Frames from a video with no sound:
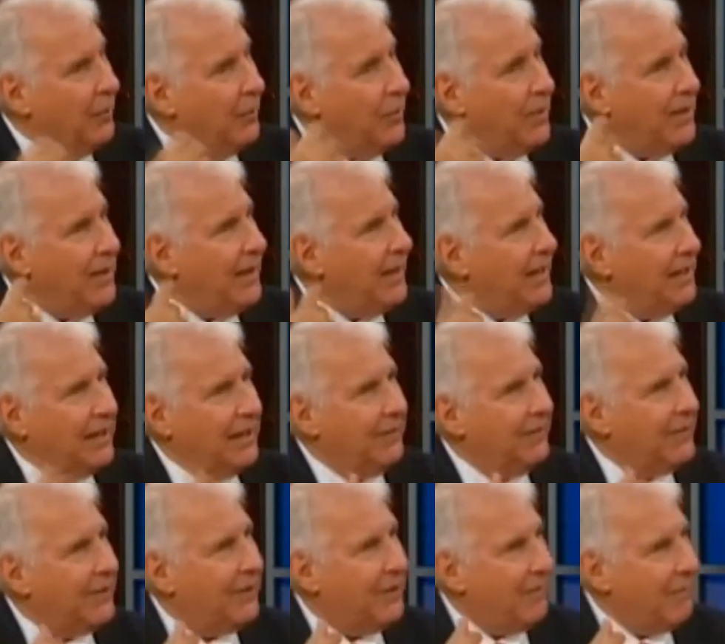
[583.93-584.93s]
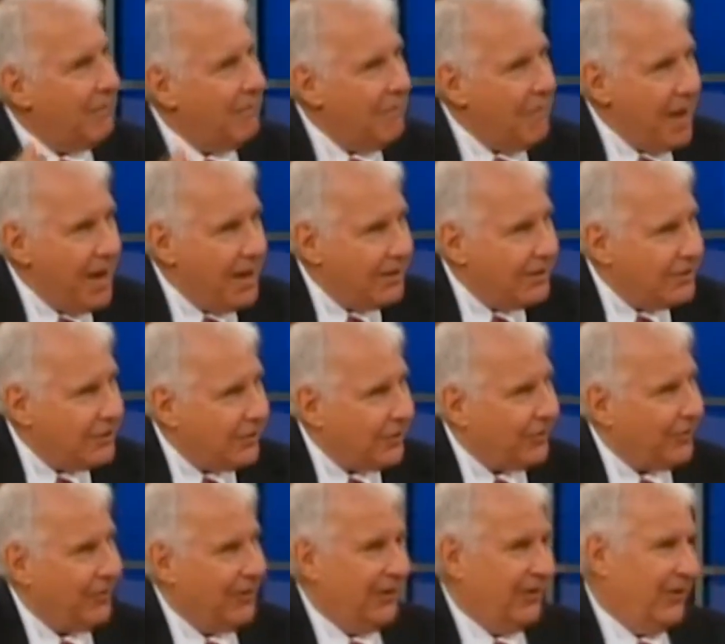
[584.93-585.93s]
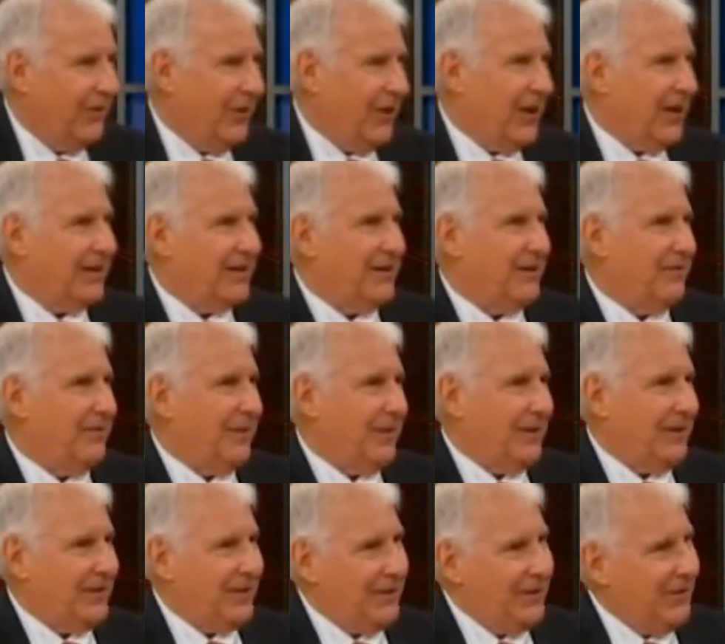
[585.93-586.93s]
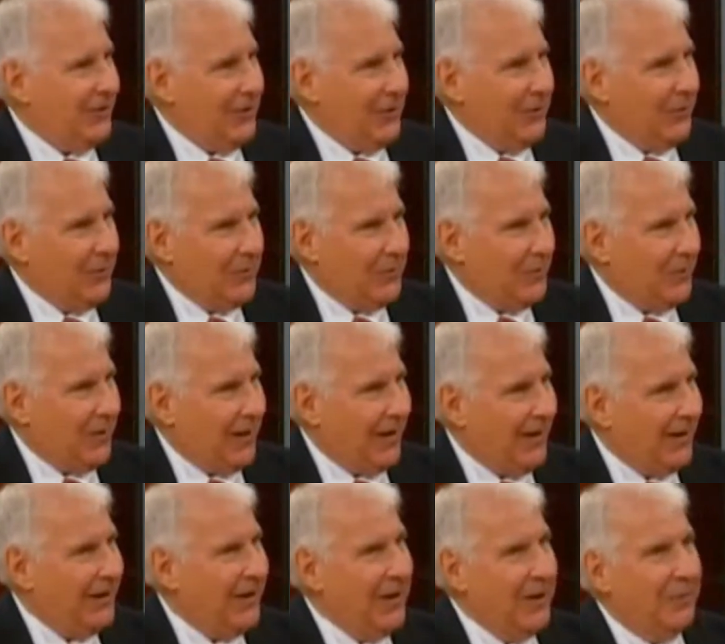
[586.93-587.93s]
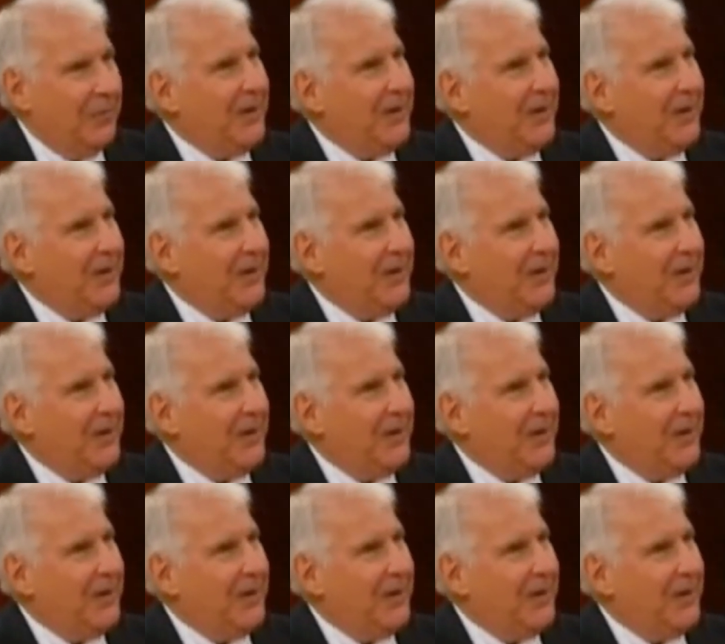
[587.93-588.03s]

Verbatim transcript: We can't even measure the activities in the human brain.